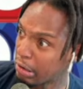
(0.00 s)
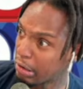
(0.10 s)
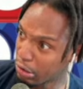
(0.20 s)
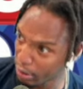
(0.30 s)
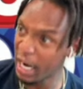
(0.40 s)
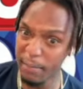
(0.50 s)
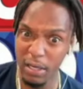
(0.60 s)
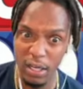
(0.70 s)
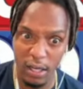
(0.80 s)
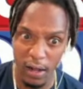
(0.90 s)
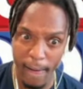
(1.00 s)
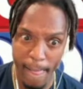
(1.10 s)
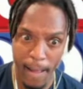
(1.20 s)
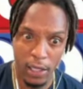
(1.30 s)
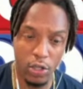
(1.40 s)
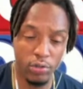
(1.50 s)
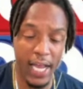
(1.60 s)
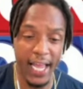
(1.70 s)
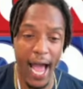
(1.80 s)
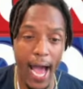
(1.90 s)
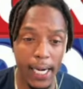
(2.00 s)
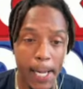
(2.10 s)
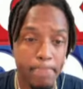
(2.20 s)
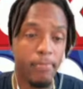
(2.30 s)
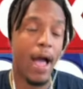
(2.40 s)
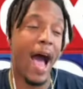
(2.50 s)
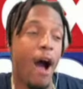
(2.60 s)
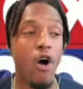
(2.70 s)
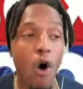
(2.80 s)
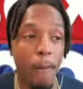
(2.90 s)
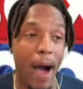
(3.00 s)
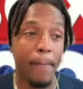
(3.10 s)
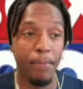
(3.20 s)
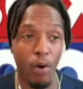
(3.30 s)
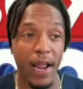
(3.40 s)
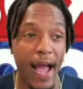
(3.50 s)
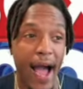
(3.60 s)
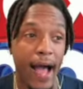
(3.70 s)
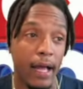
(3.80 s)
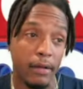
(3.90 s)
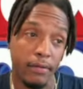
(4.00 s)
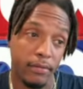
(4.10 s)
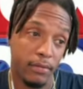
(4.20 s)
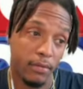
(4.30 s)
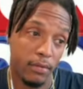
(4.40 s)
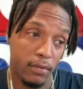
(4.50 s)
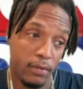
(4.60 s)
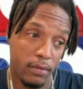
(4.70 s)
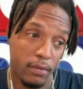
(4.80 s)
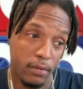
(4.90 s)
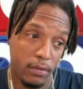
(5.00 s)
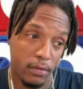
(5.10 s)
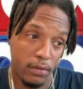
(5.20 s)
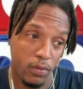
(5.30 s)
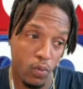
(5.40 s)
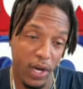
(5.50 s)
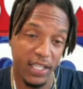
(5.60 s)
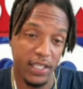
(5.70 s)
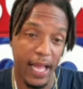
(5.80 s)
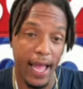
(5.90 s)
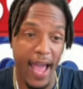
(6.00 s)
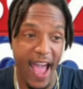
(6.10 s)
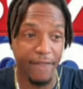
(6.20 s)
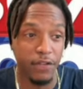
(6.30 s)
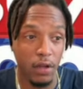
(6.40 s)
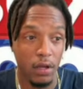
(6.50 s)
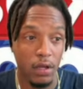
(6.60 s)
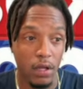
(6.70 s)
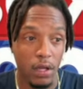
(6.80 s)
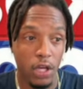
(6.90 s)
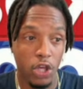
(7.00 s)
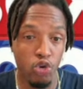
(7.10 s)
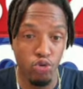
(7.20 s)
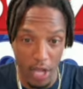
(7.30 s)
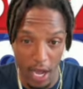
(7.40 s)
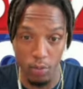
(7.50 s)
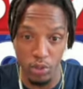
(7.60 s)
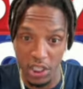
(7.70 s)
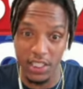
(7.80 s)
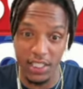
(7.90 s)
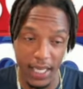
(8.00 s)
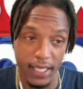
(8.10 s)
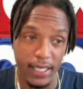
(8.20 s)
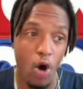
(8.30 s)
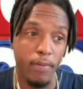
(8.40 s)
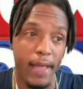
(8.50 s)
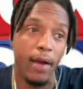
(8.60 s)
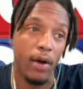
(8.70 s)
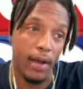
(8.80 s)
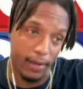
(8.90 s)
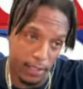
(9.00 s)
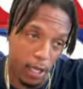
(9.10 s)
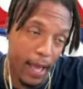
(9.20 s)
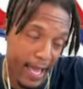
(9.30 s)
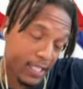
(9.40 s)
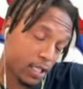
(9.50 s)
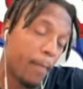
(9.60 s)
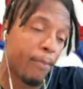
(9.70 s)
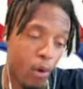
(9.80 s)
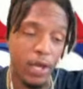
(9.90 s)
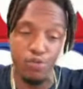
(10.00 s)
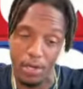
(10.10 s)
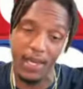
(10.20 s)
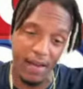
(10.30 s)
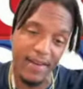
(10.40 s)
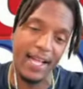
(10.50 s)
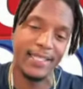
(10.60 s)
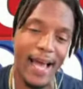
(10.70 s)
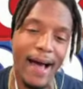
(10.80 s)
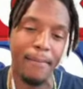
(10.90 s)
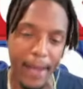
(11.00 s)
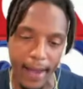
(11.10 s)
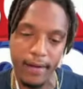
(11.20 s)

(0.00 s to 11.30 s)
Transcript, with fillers: You hear me? So, Jayana, I hope, I pray, I wish that after you done with your sentence, I hope that so at some point you can give that time back